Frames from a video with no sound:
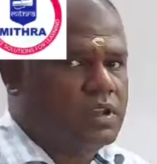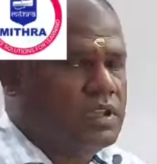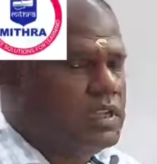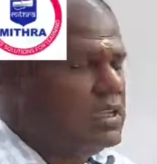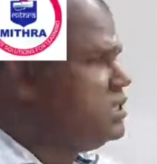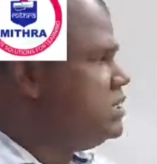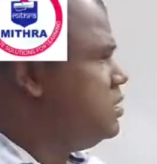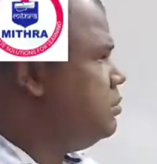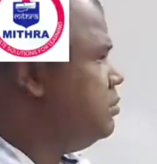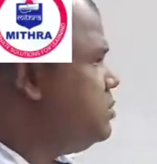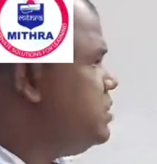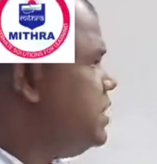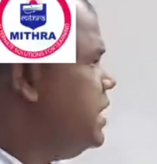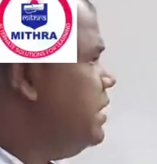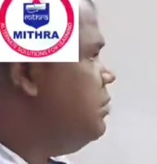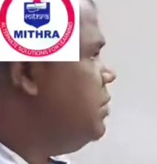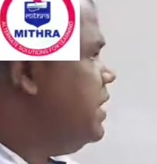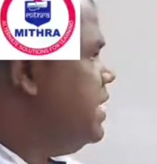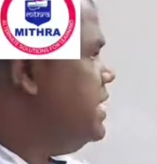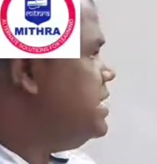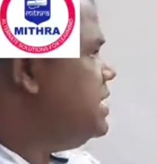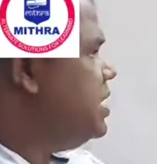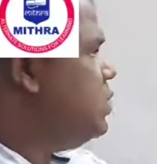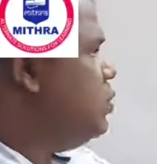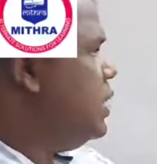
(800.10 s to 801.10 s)
Suppose I am
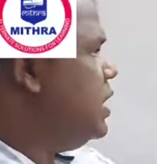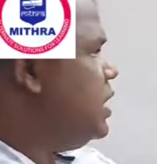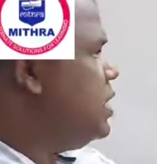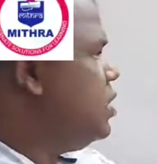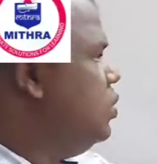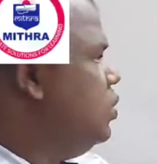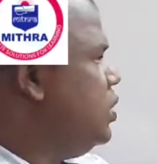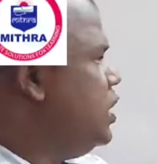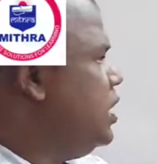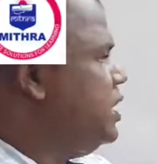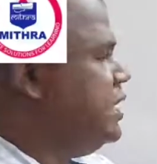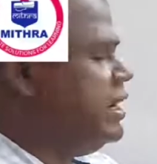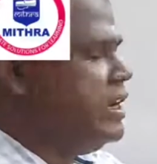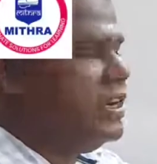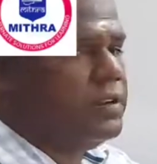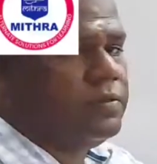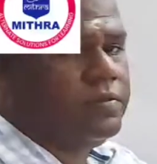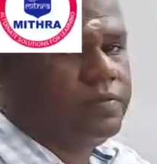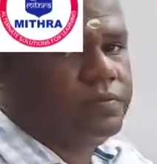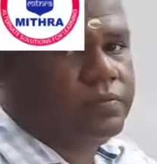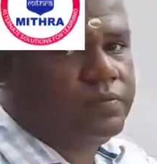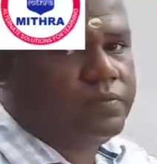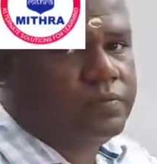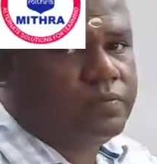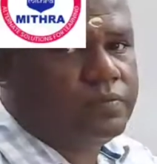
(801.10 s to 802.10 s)
placing one chlorine here.
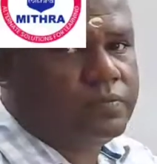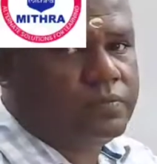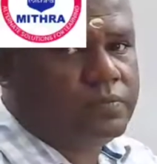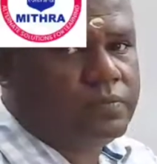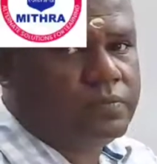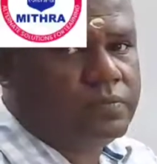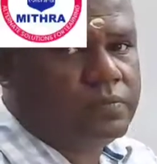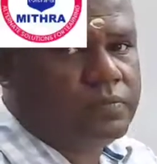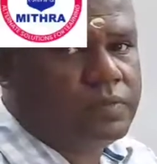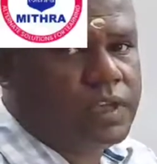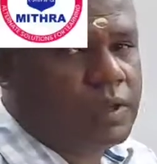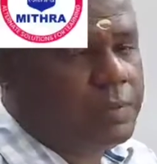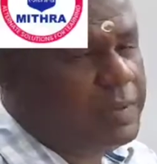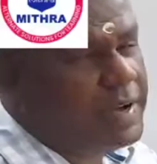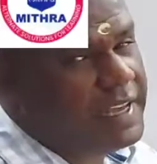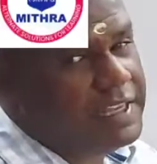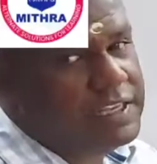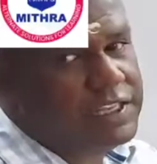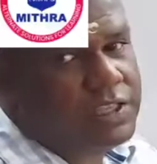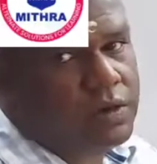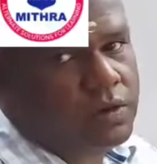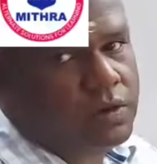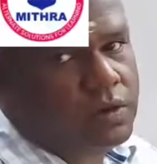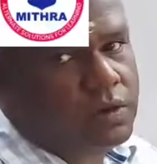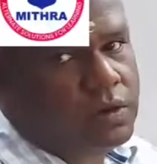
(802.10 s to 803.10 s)

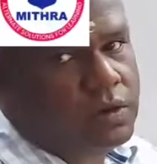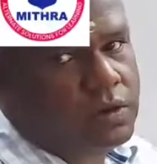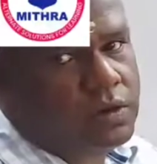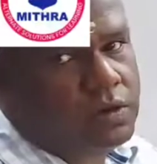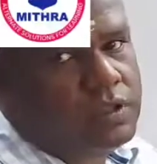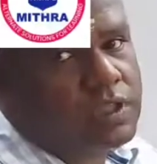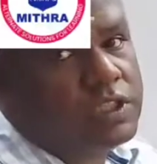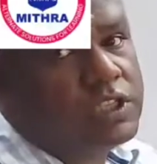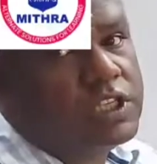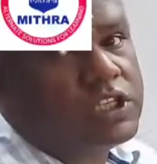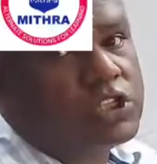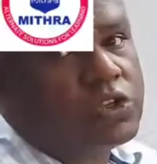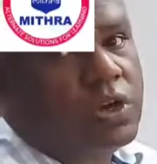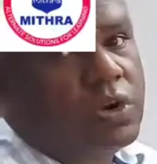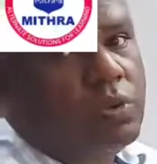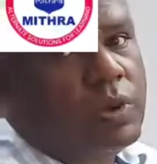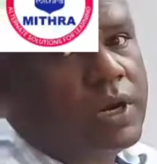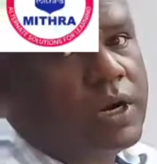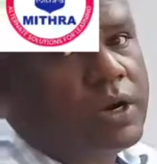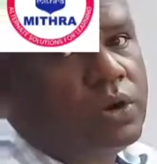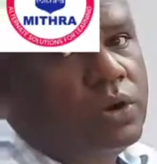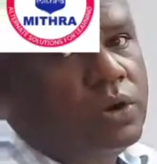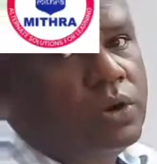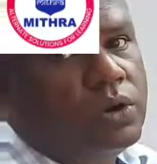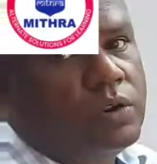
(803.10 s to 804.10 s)
Imagine this is called
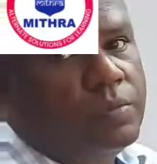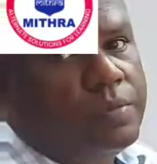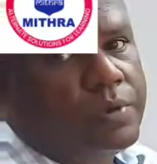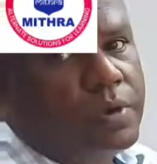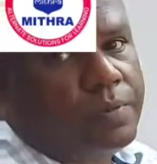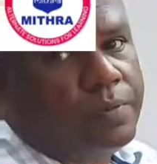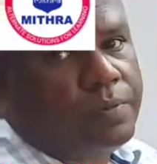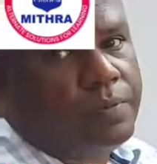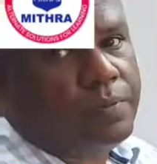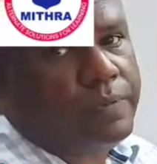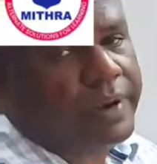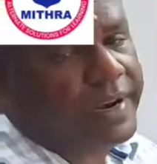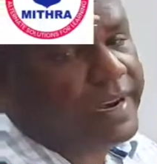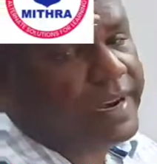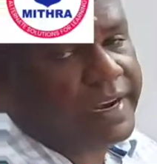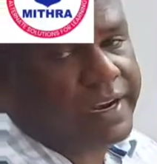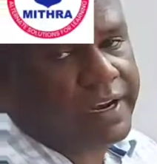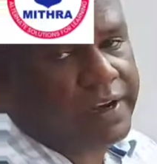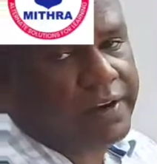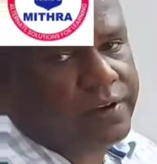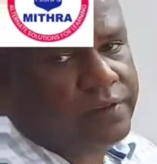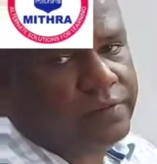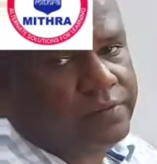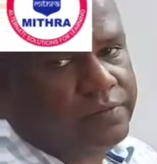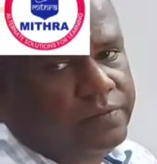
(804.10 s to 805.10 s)
1
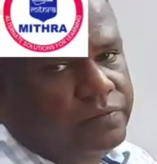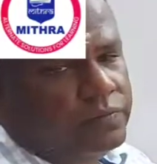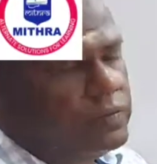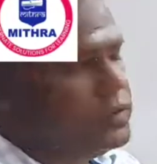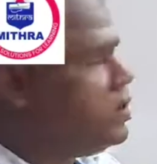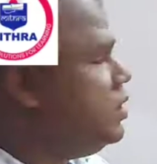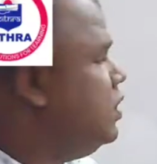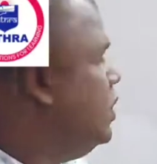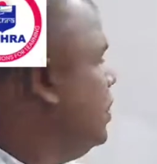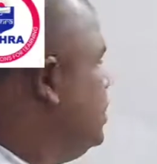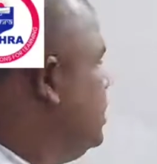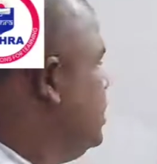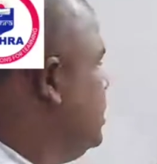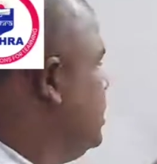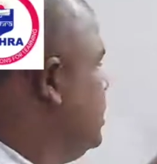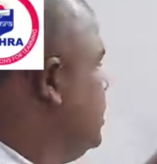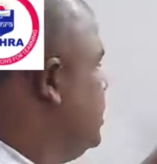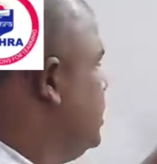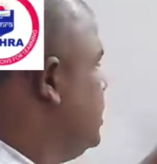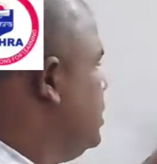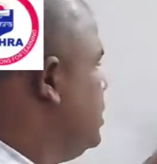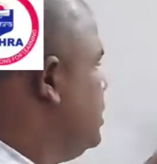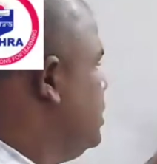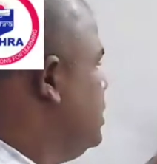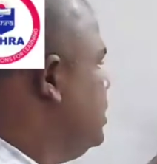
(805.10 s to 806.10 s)
chloropentane.
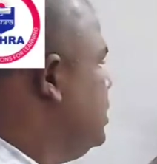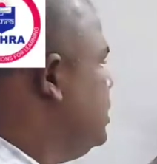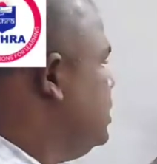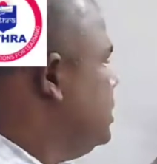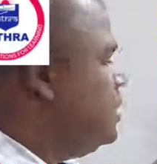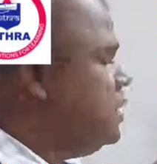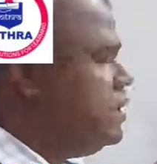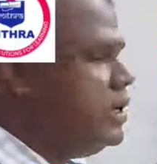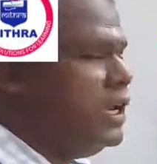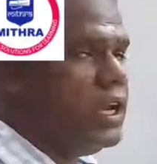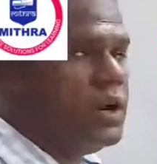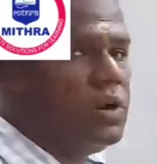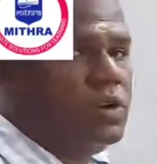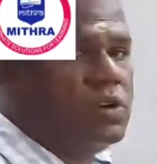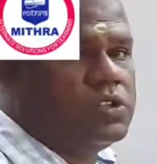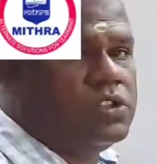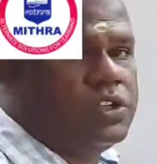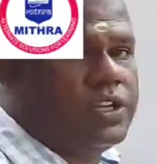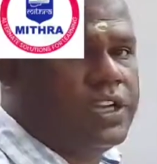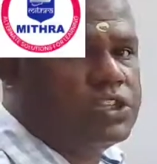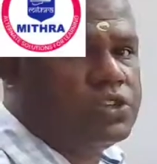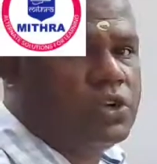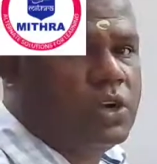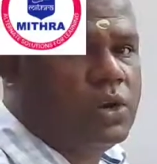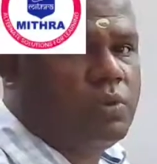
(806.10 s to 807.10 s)
Here also
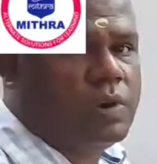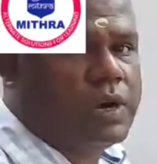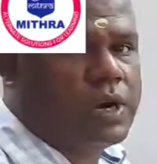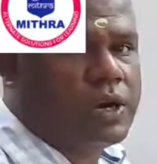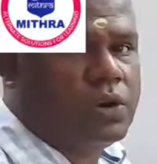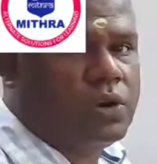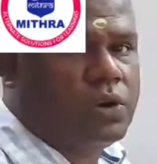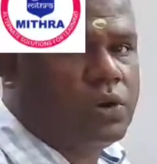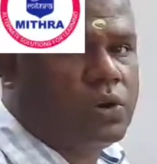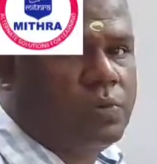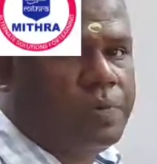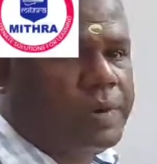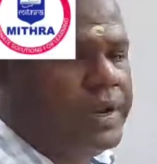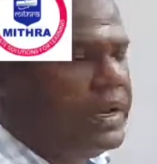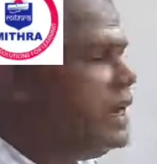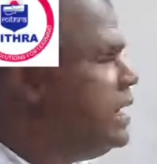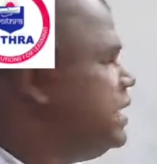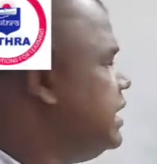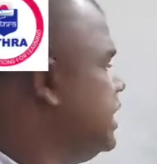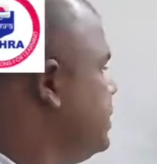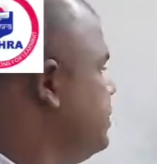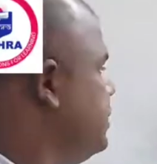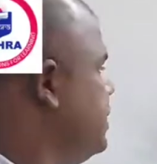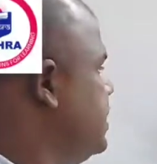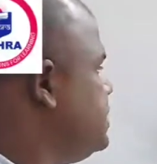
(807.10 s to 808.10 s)
it is called 1 chloropentane.
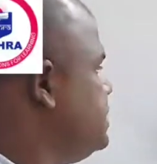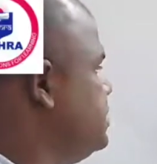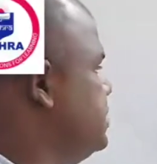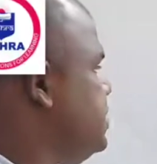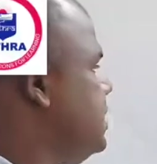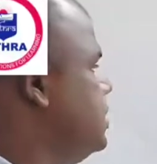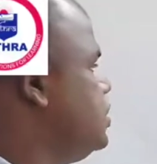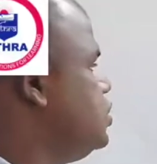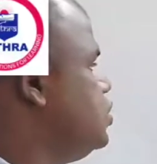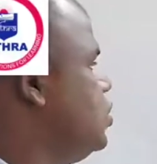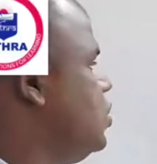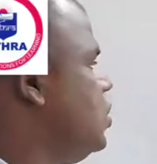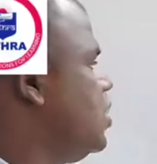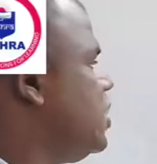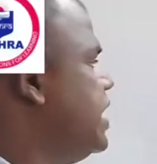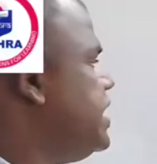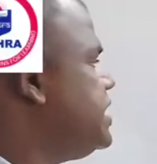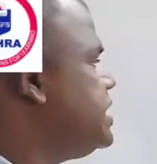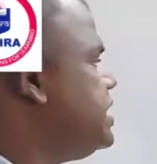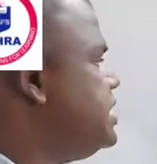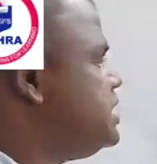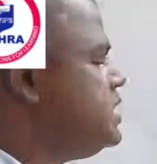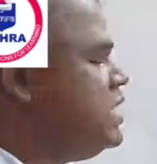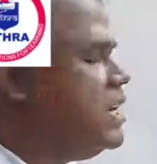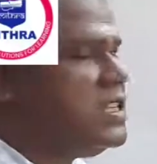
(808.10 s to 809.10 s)
That means these two
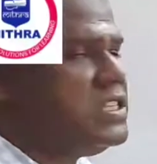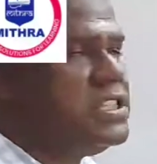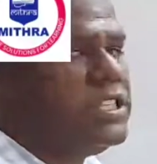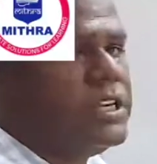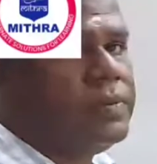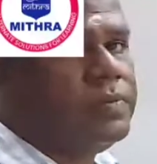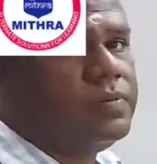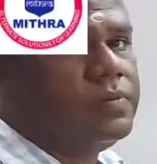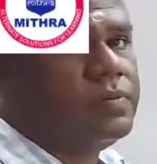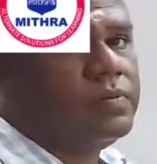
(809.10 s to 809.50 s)
locations are same.